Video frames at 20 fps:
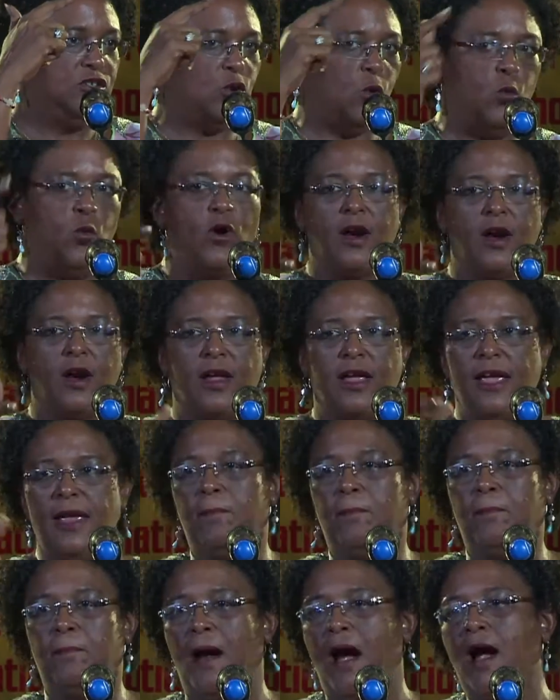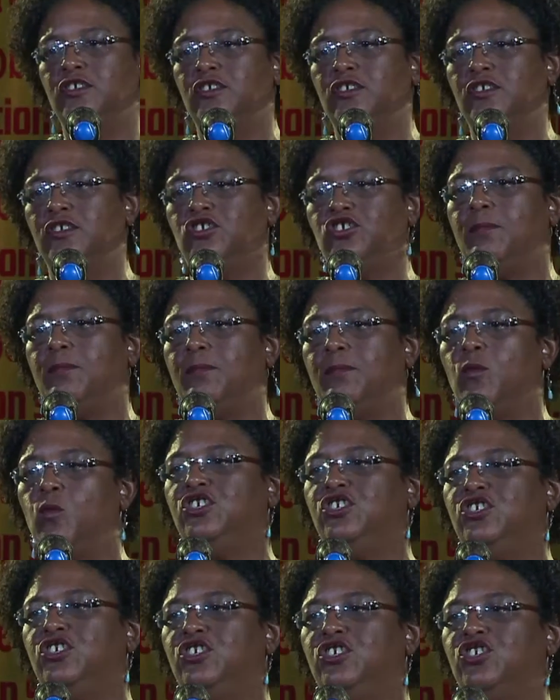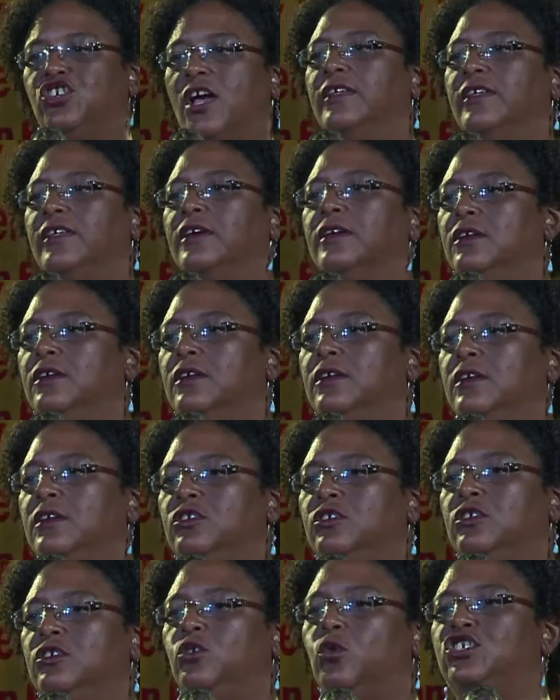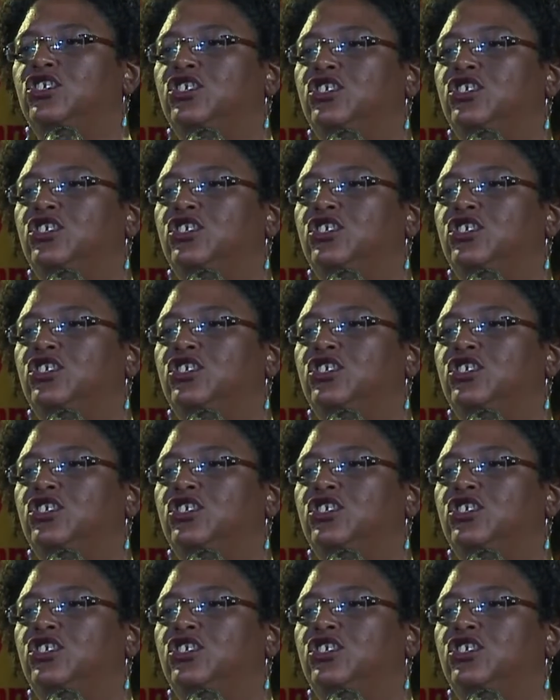to work in partnership with each other to